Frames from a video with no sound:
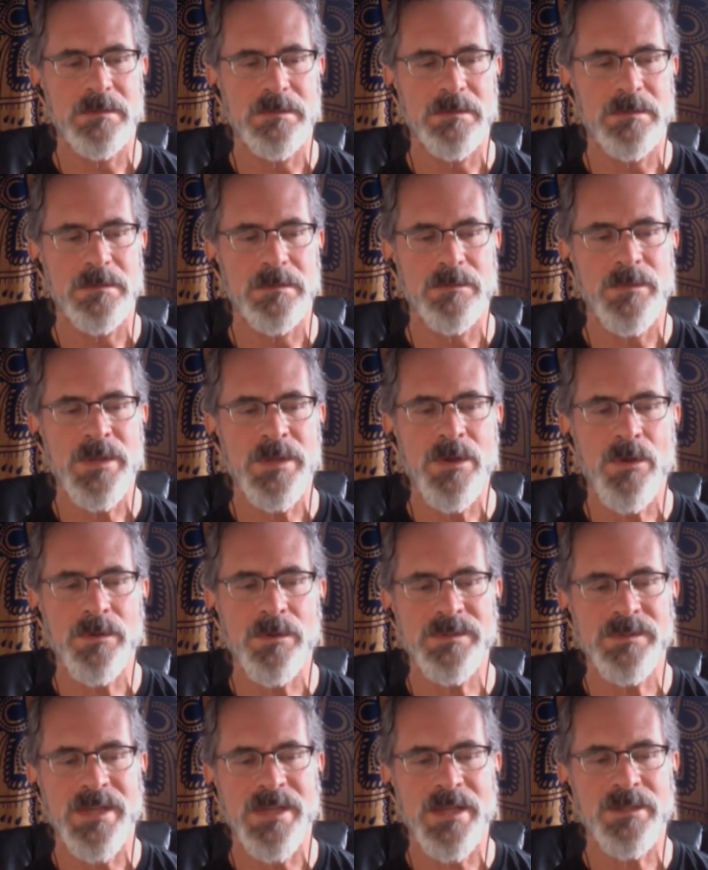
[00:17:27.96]
we hold
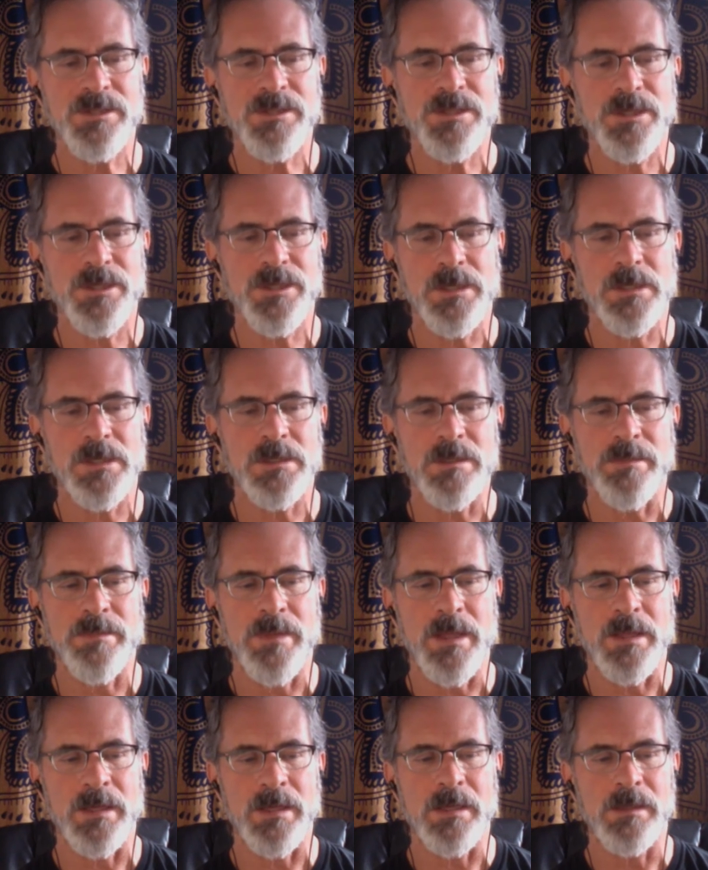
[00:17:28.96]
tension in the
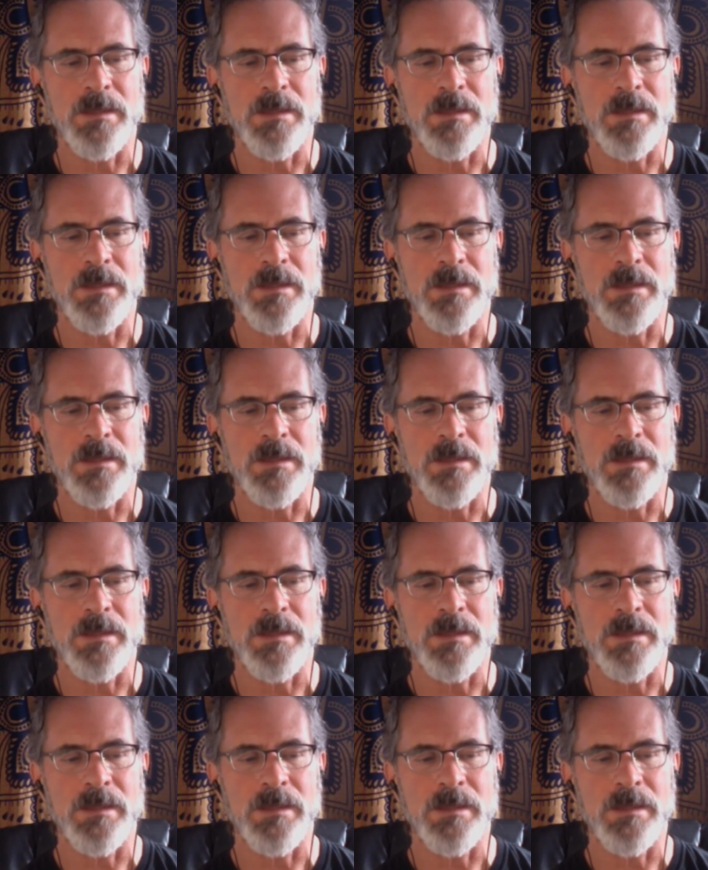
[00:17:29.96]
body.